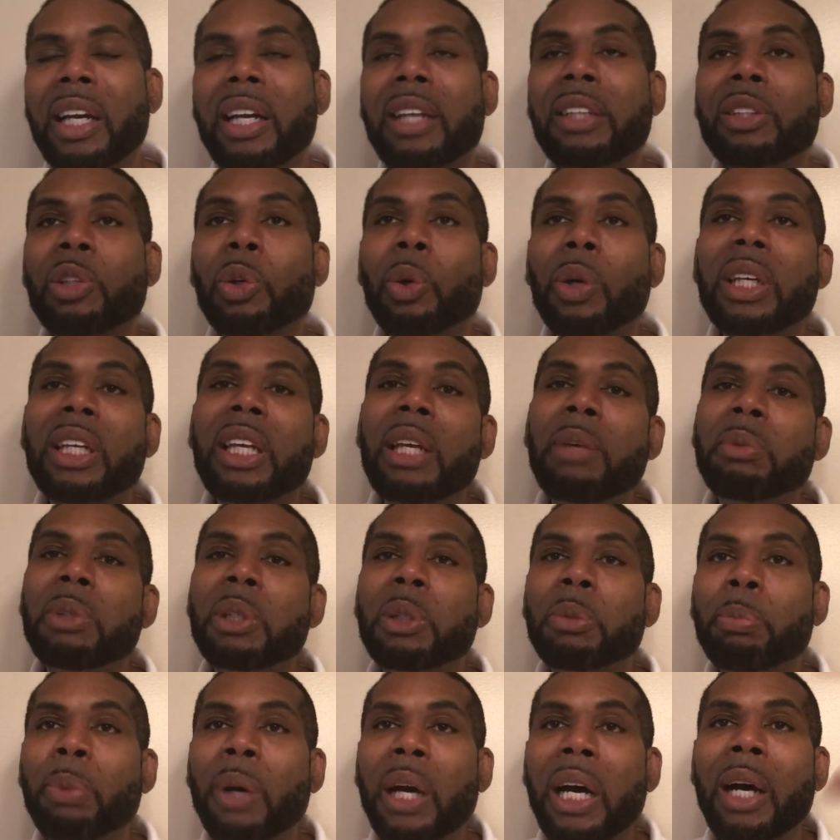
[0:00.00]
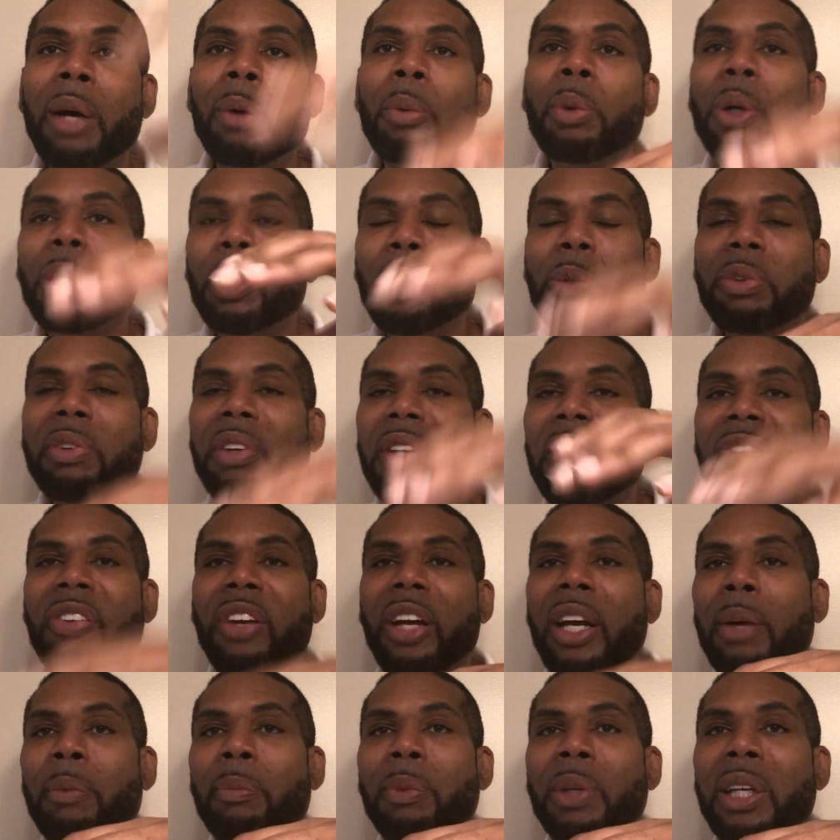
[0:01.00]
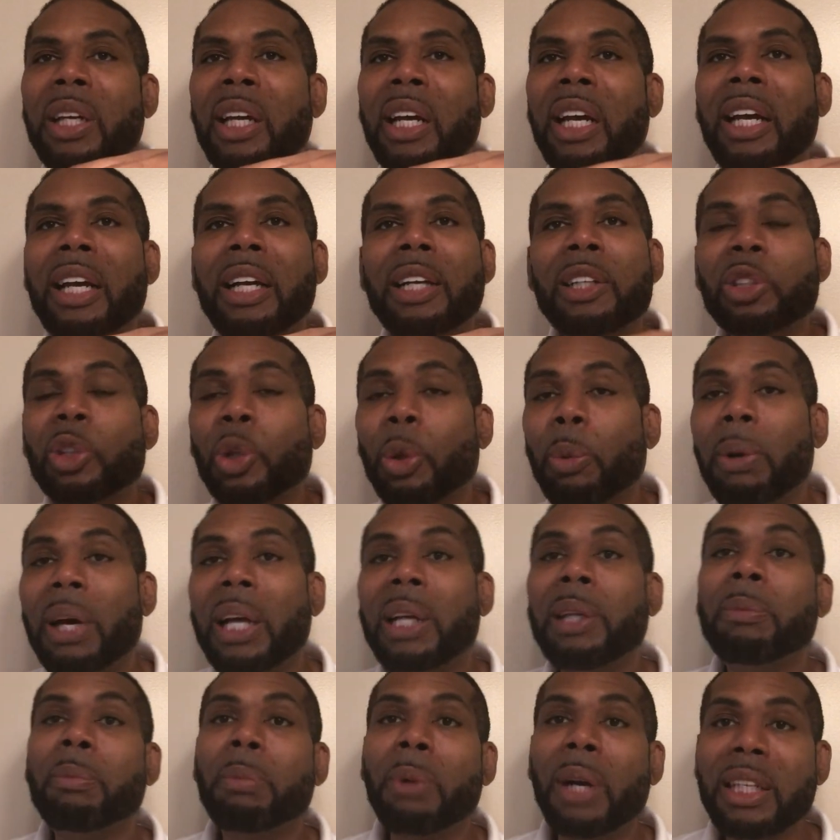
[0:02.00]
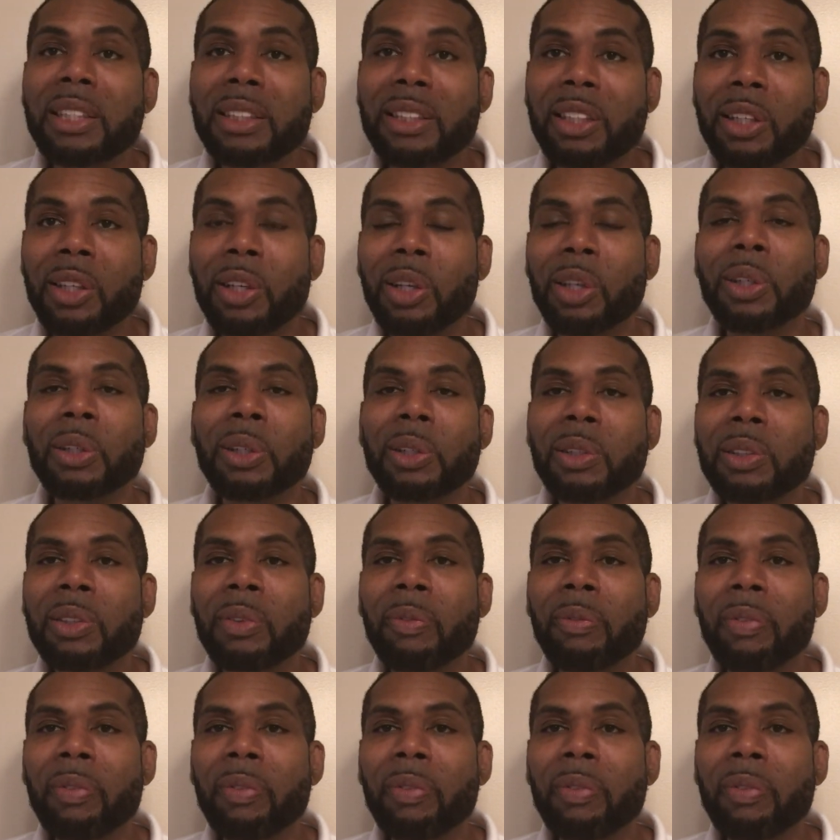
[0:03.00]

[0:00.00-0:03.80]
so it keeps its power over the family, because nobody breaks the curse.